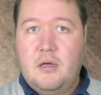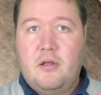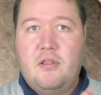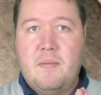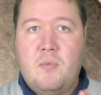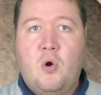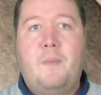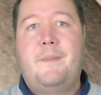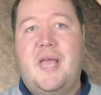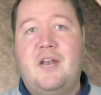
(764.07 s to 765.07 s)
the
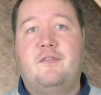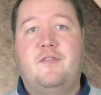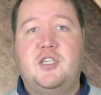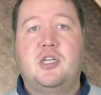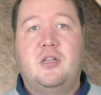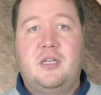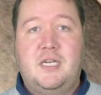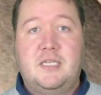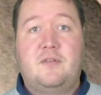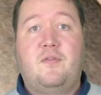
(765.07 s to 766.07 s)
more beneficial it
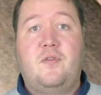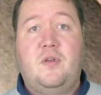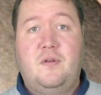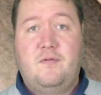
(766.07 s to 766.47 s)
is for